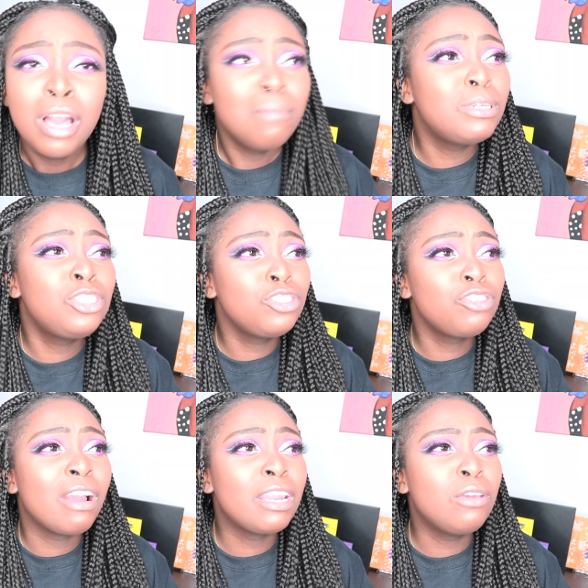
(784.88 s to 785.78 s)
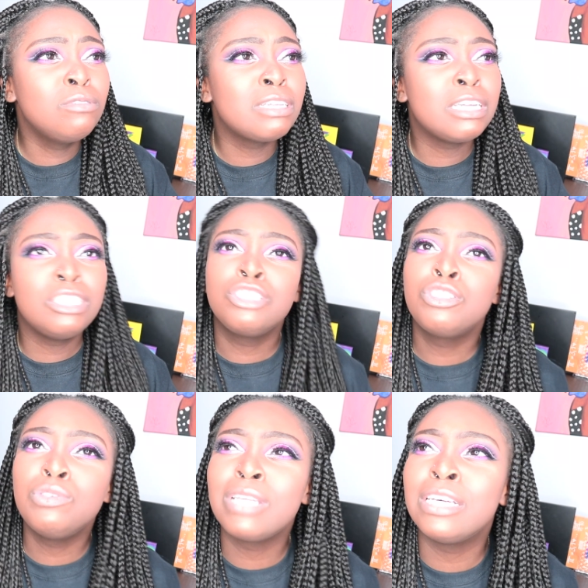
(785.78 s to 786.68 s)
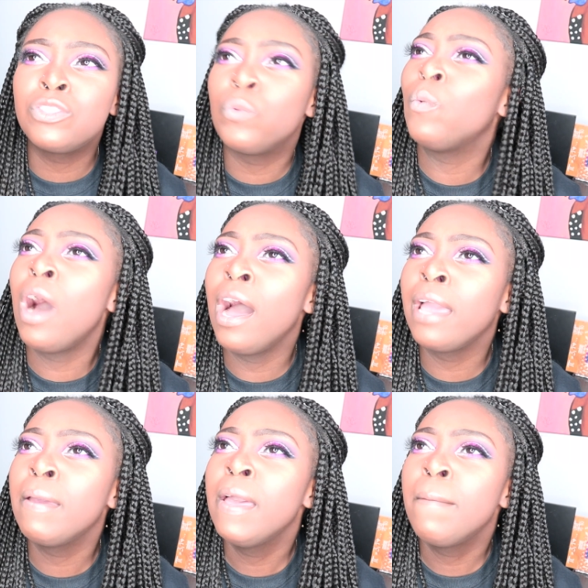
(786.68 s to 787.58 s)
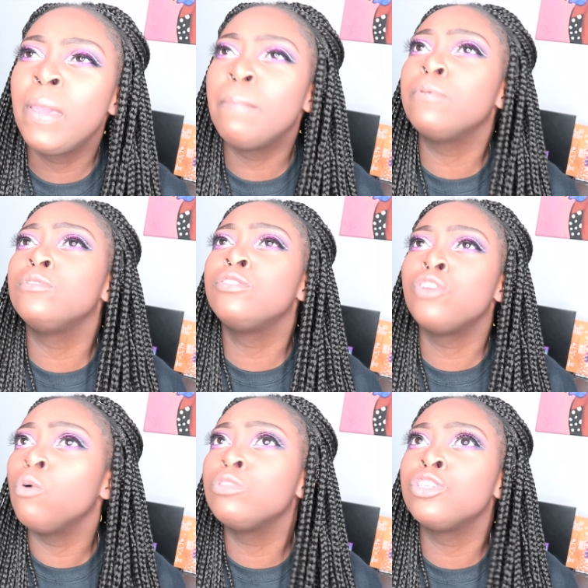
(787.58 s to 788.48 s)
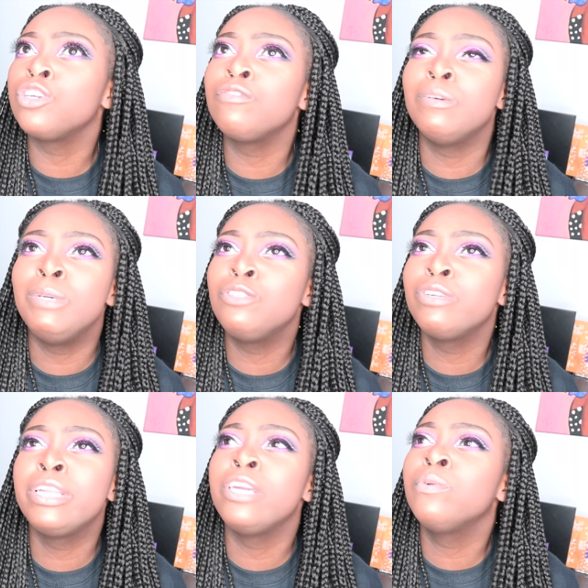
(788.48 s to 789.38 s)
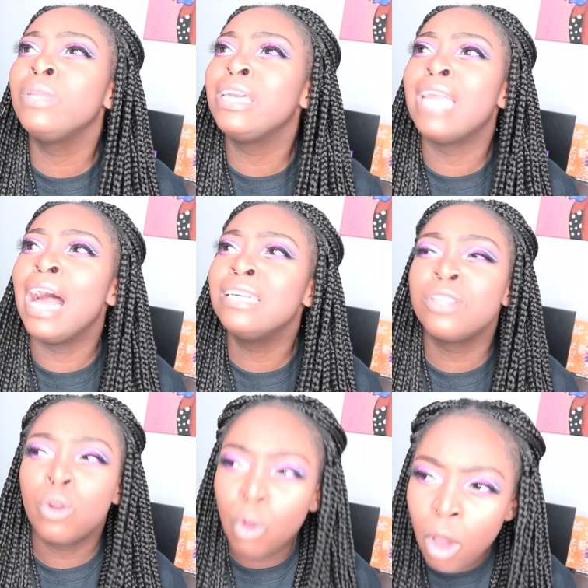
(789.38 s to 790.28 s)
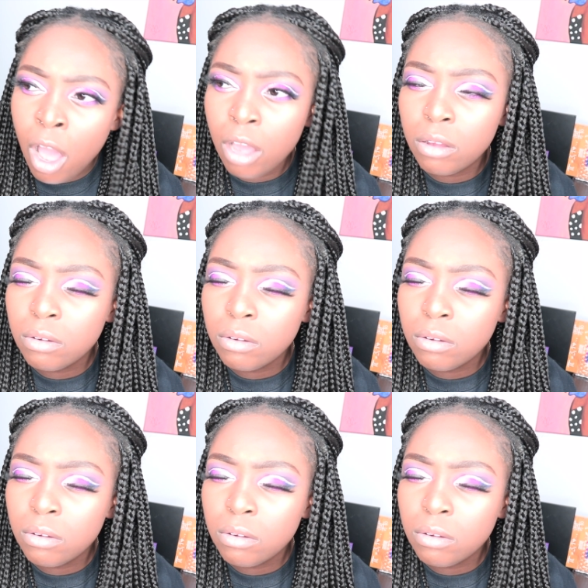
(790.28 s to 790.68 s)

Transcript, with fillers: But you're trying to use it as an excuse as to why people don't deserve to be treated equally in the eyes of the law.